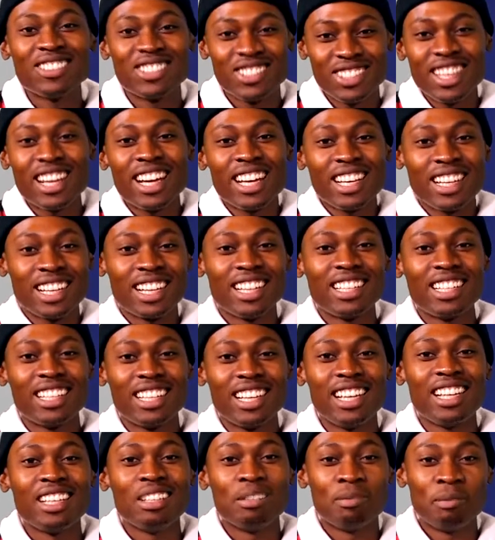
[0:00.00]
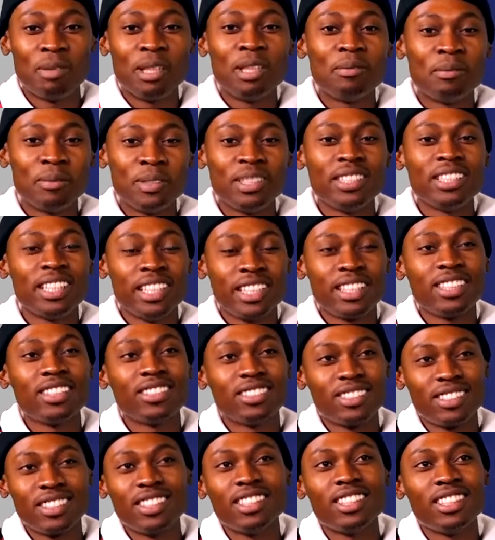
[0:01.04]
So yeah, it kind of like made me like,
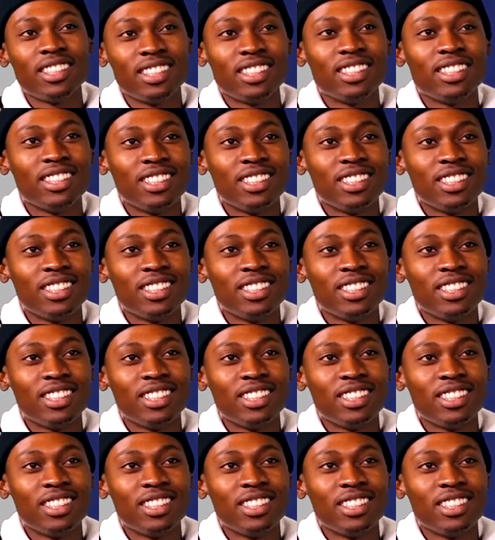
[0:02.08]
okay.